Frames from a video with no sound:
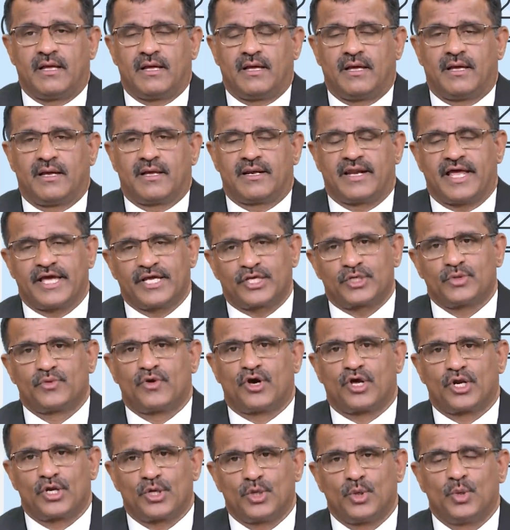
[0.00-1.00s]
Like you
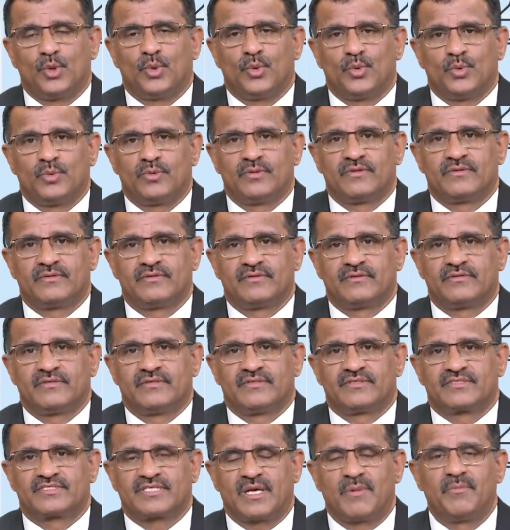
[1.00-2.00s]
all know,
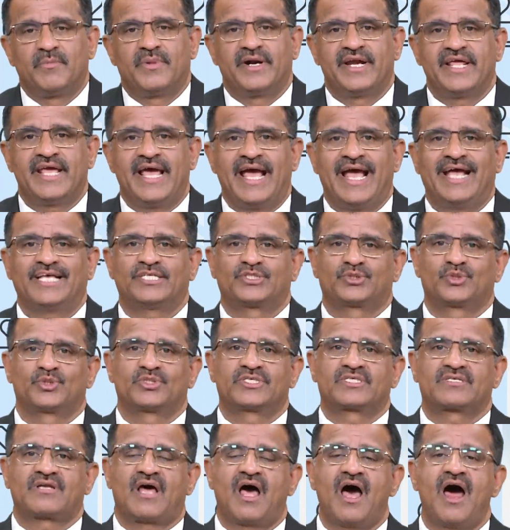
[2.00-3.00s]
somebody has to
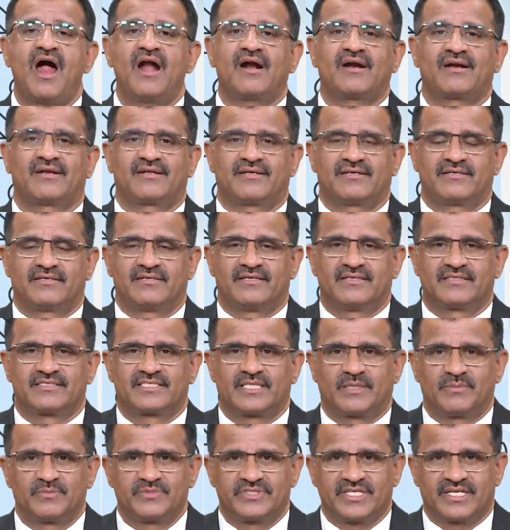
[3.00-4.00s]
start a
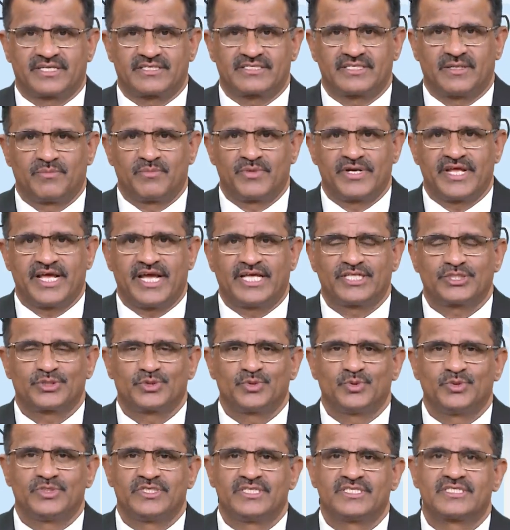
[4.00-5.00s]
subject, somebody has
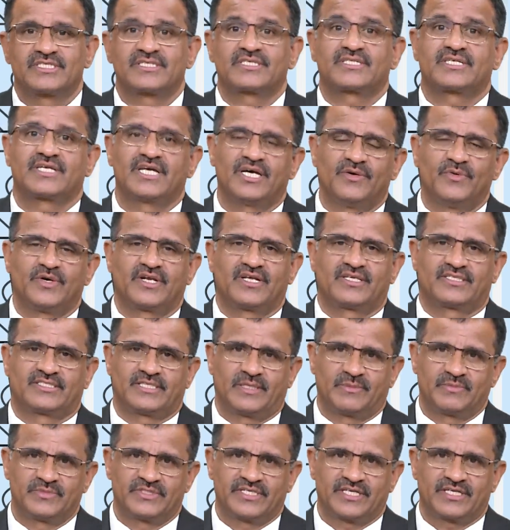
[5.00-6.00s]
to discover a
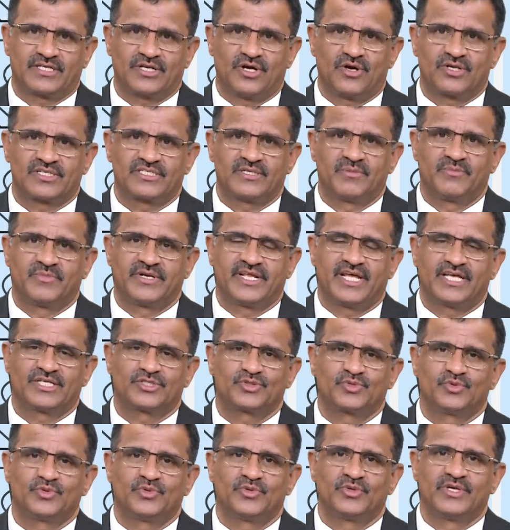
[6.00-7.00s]
subject, or somebody has
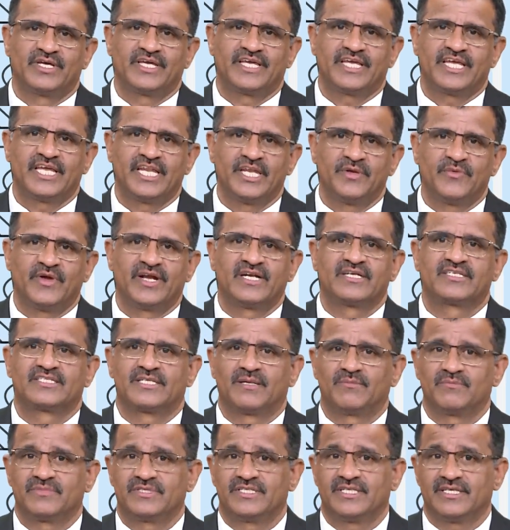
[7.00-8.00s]
to invent
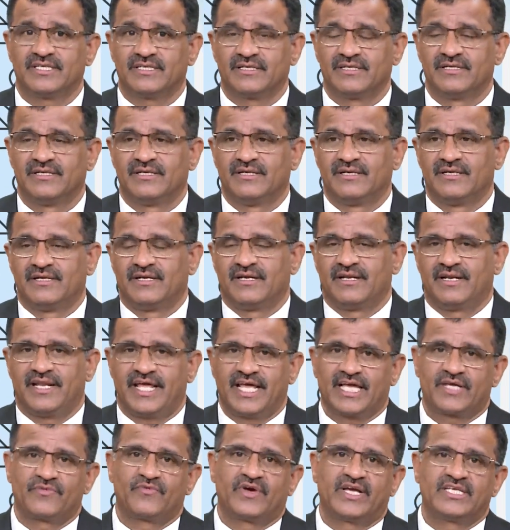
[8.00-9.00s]
something.
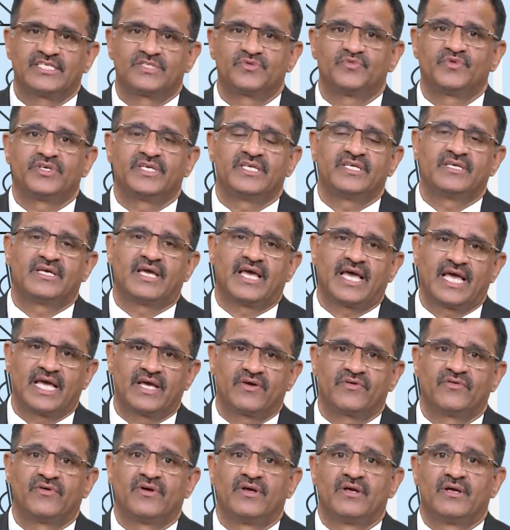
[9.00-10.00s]
Likewise, we
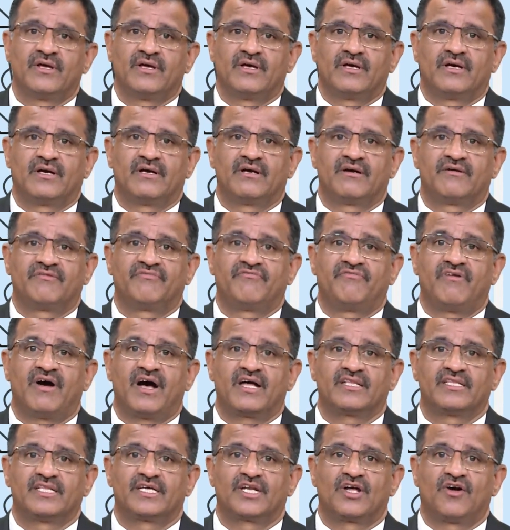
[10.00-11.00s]
have a
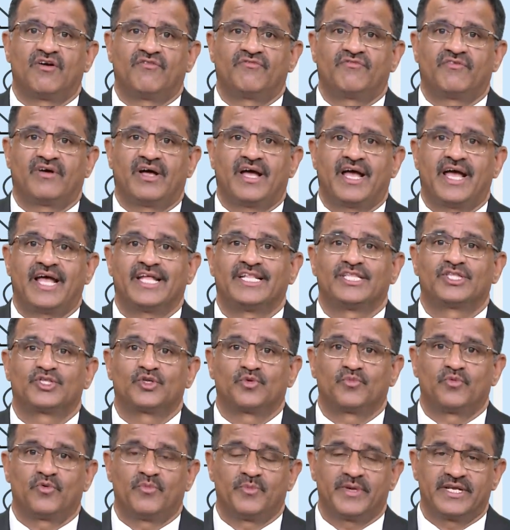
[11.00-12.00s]
father of
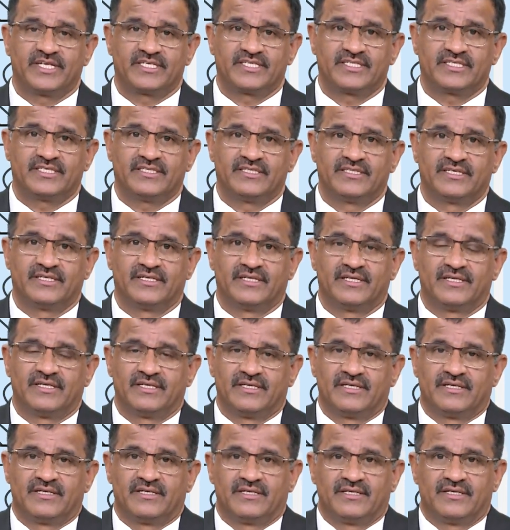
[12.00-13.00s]
anthropometry.
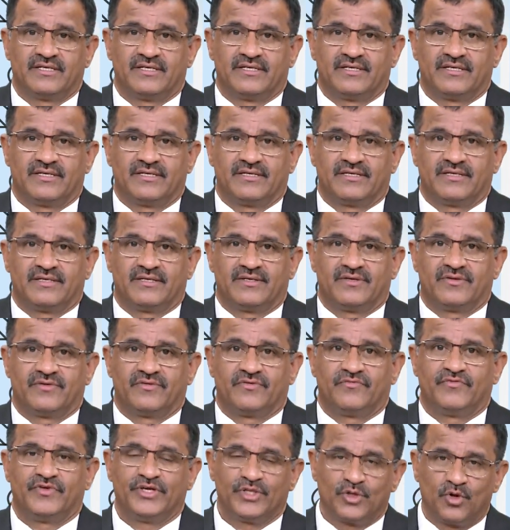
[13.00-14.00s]

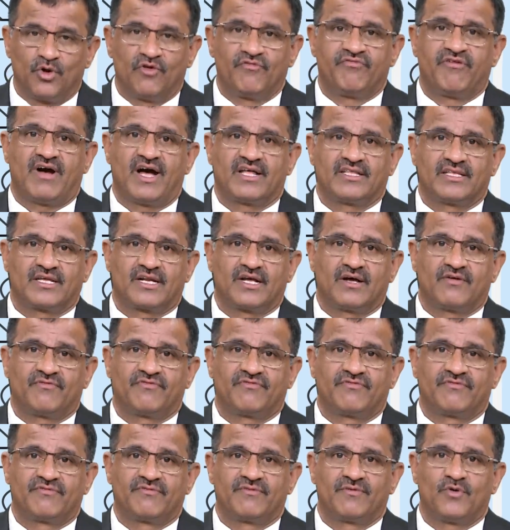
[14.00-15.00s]
We know father
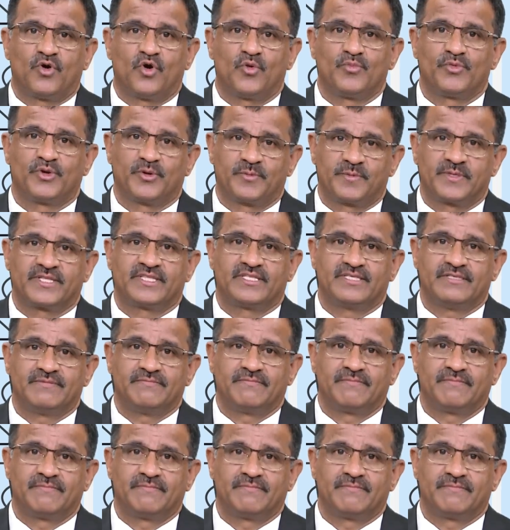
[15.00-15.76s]
of homeopathy.